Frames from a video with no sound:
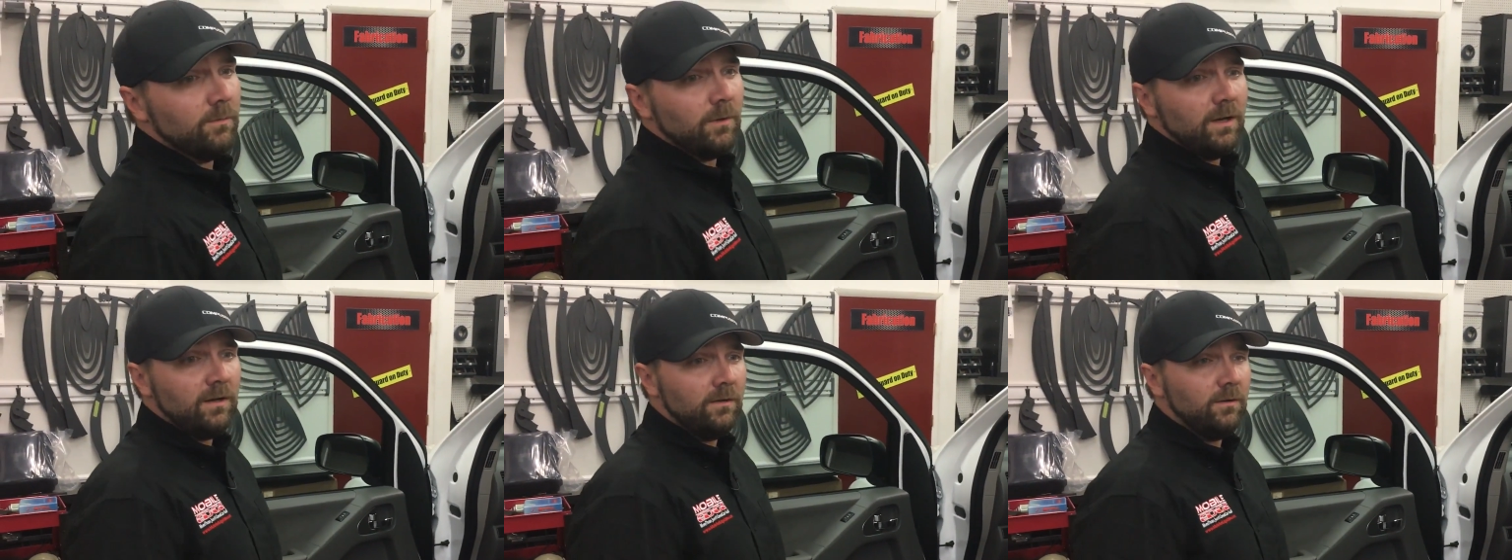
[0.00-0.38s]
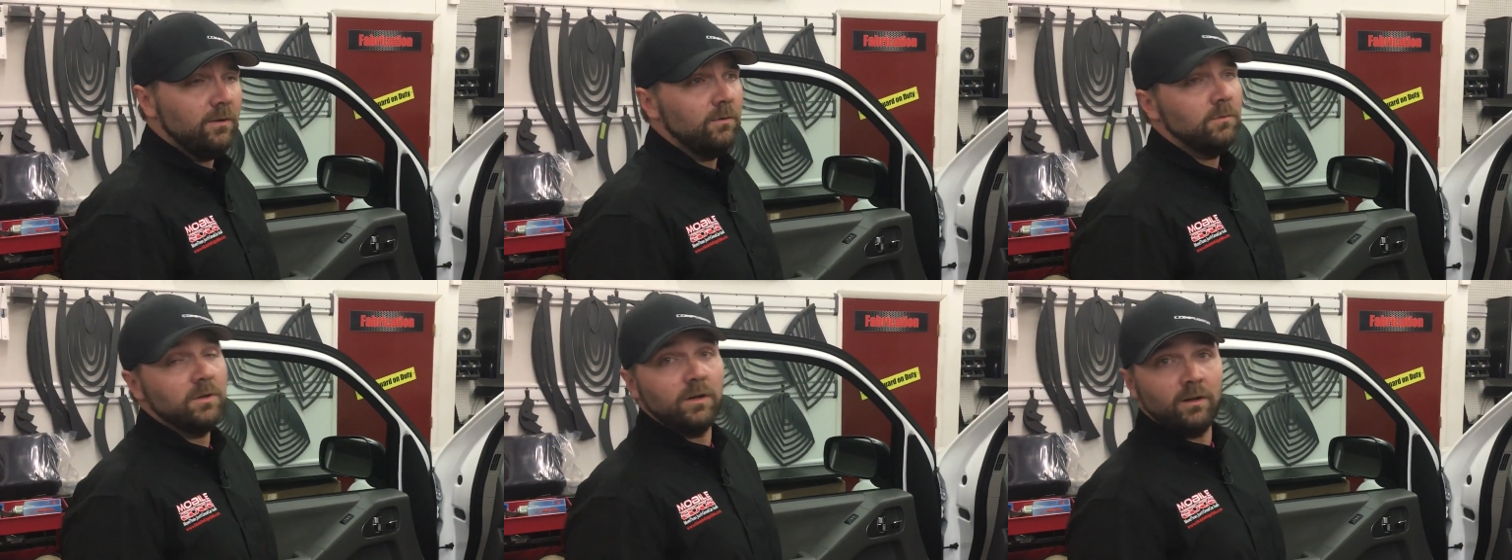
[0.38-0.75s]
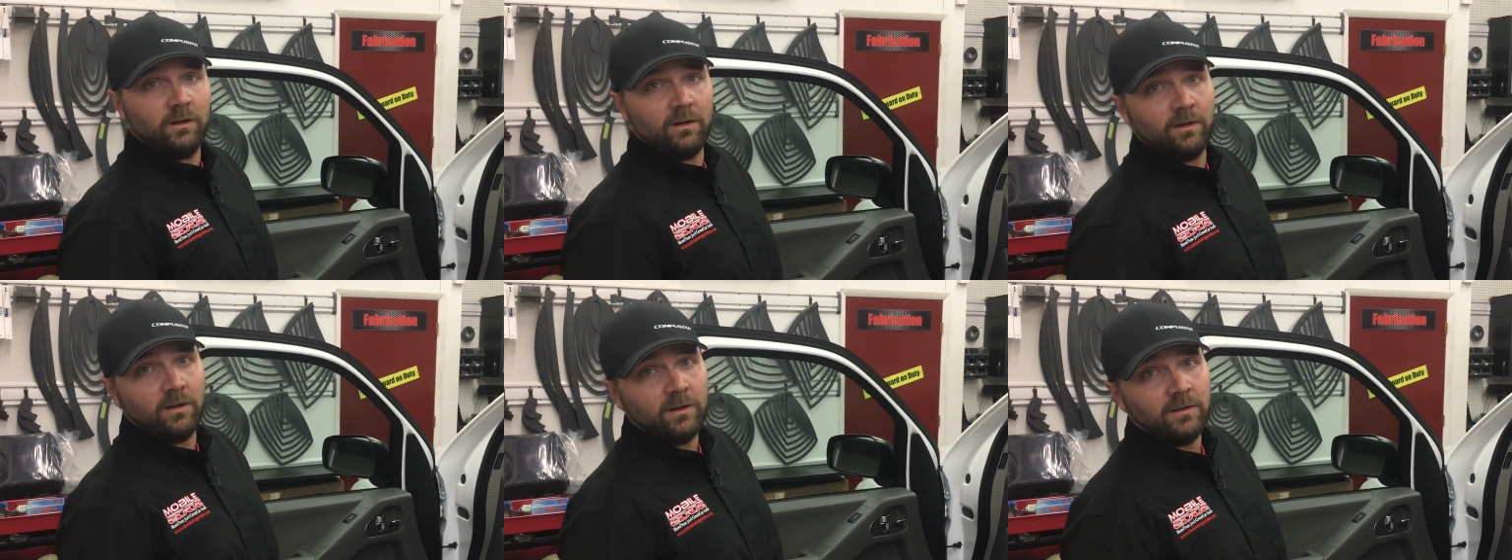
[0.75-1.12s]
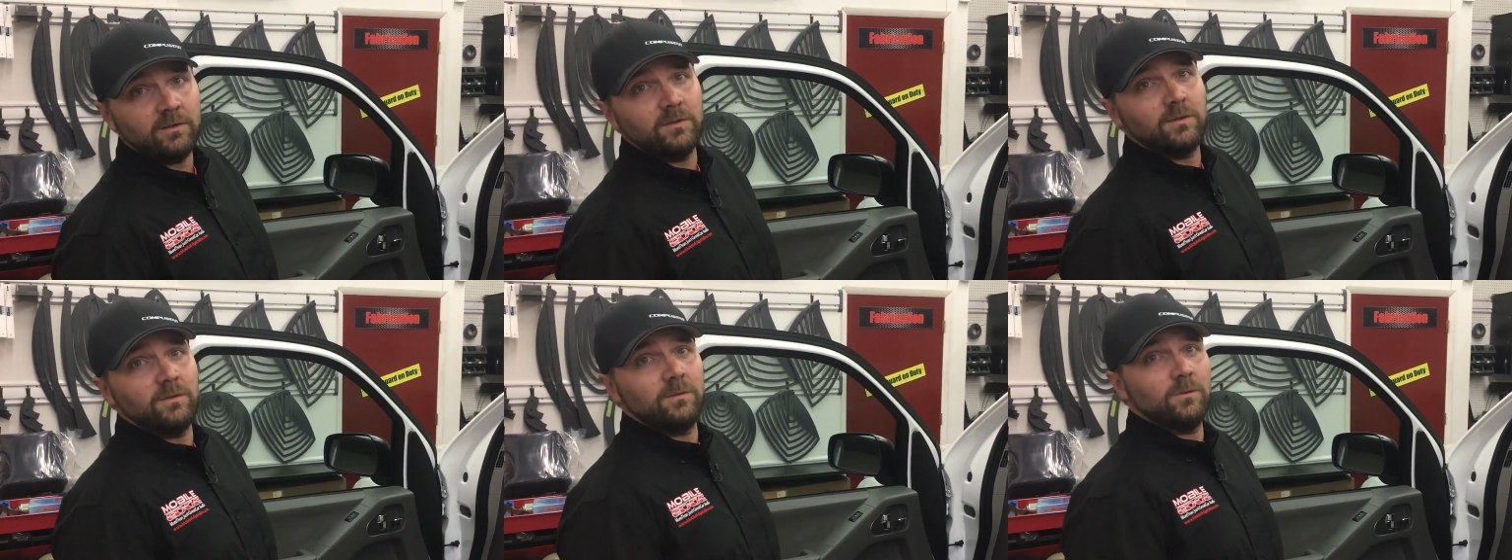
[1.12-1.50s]
brand new to her
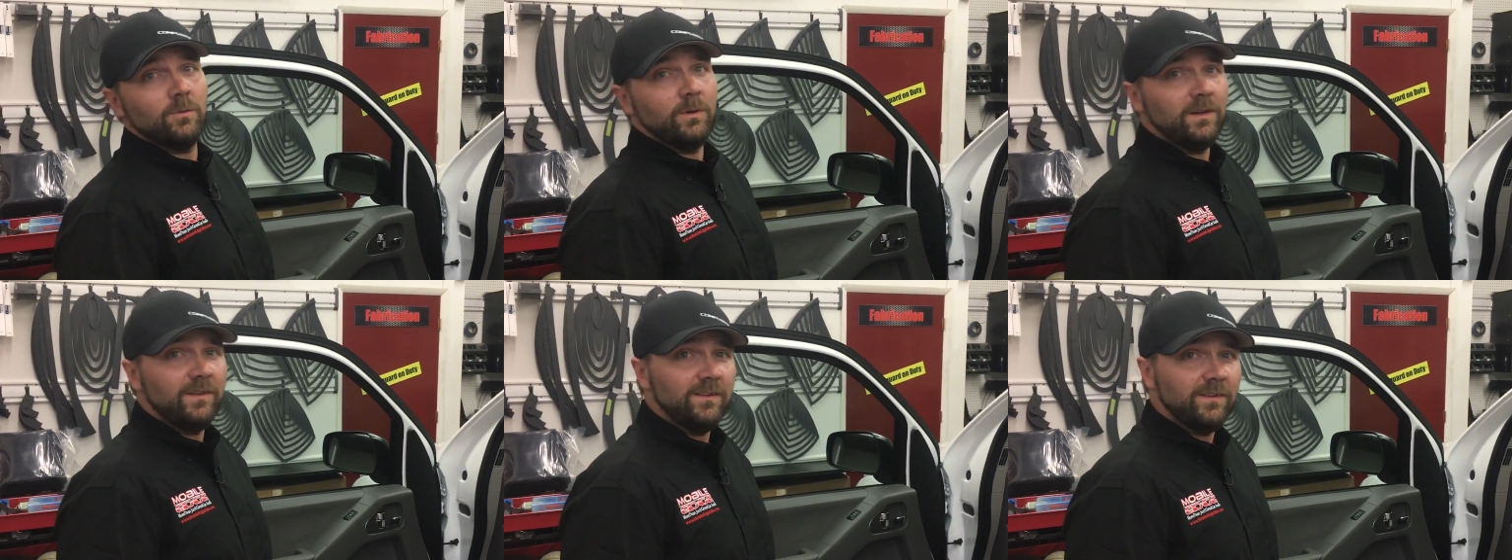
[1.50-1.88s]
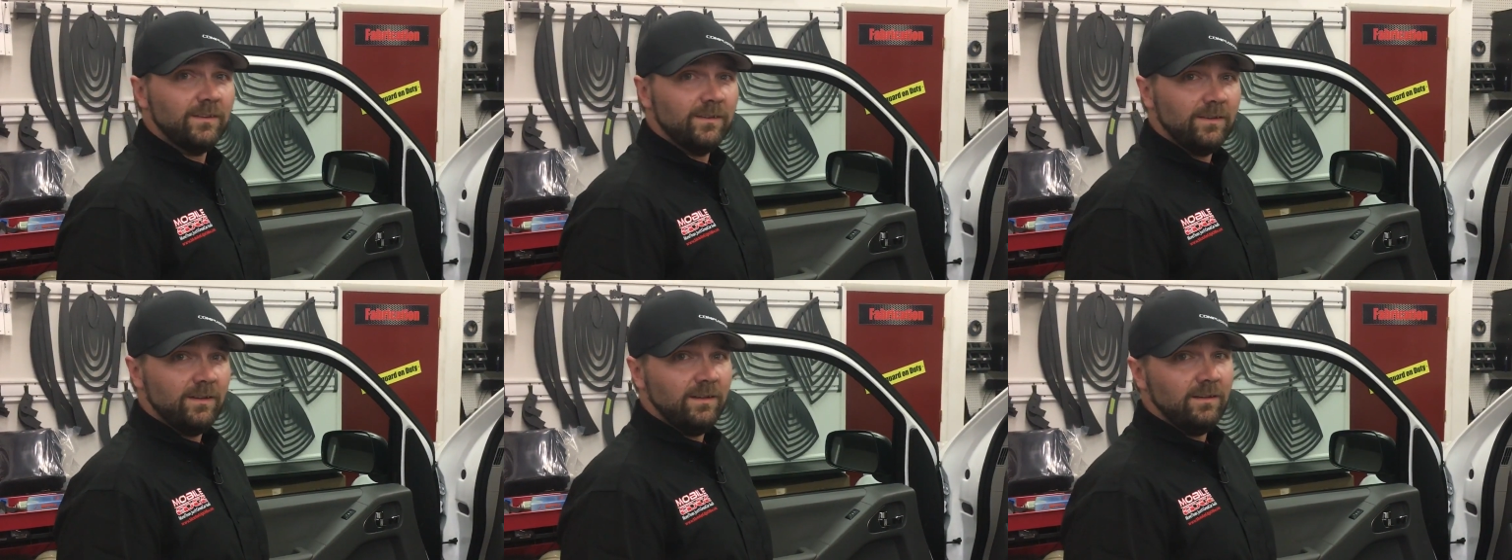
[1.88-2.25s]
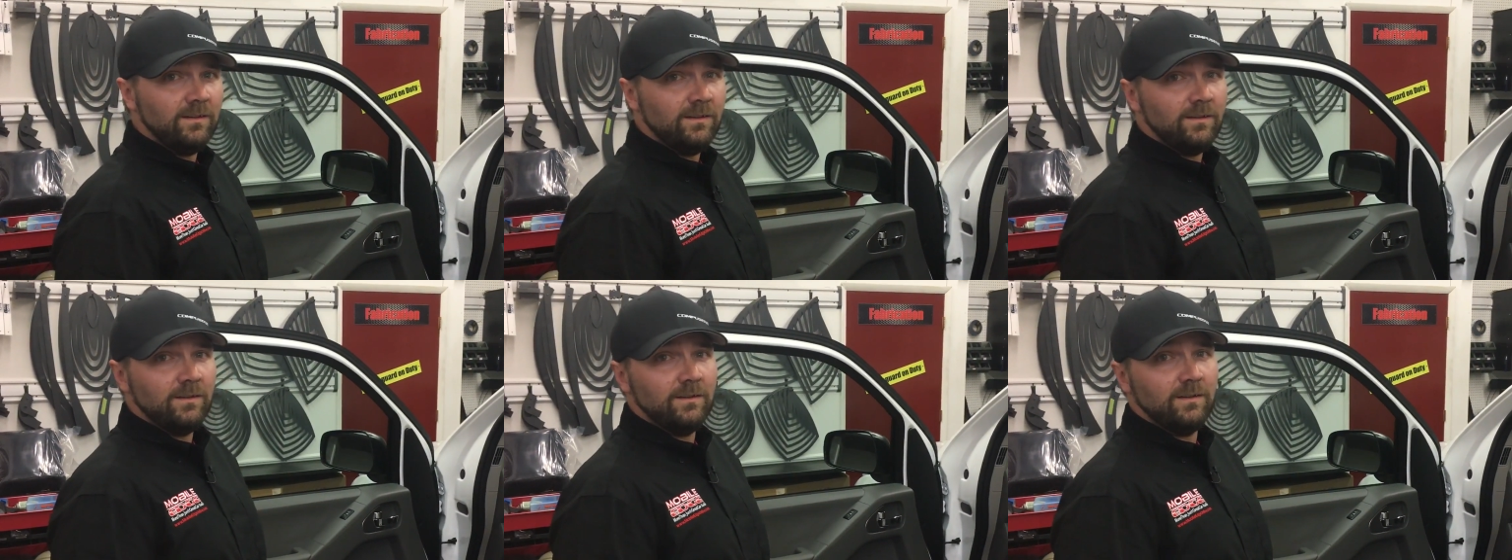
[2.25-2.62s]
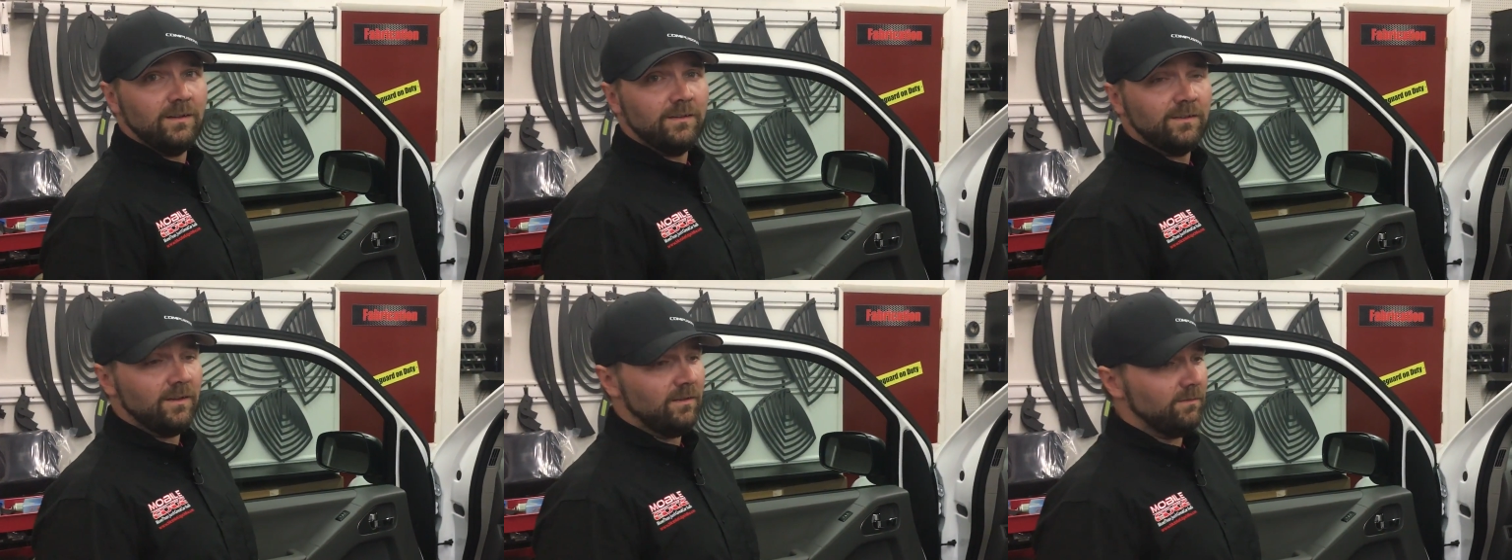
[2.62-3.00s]
2016
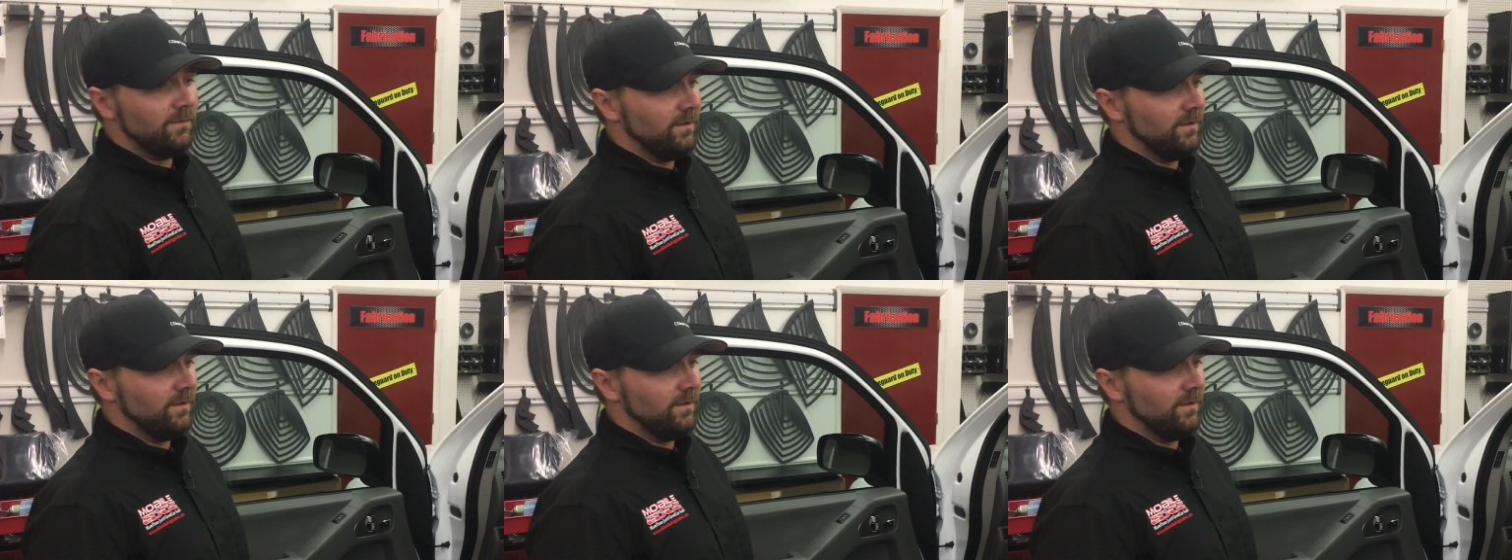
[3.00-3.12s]
Nissan